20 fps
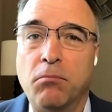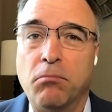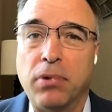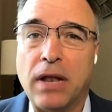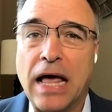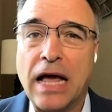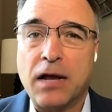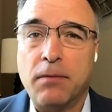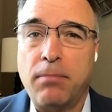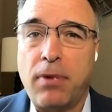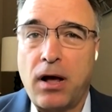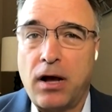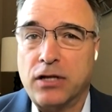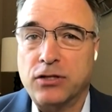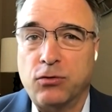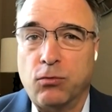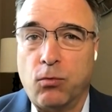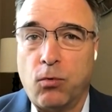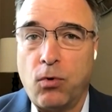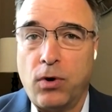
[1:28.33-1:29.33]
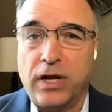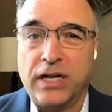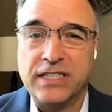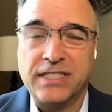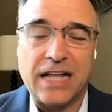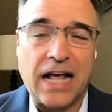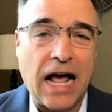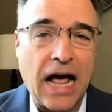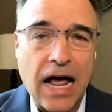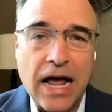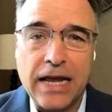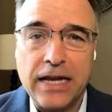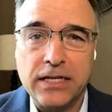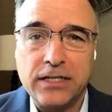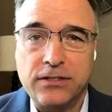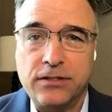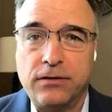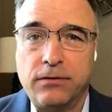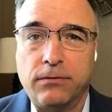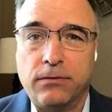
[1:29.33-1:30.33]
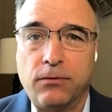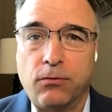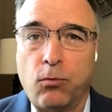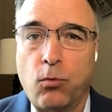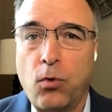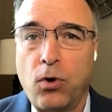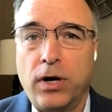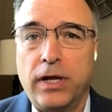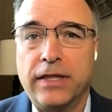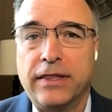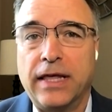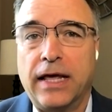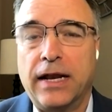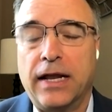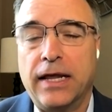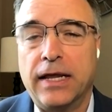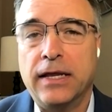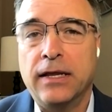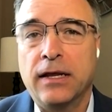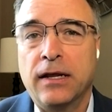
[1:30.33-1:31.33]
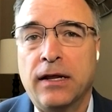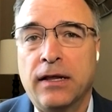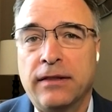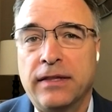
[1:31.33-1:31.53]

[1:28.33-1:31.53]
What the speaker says: black box warnings, the highest warning that the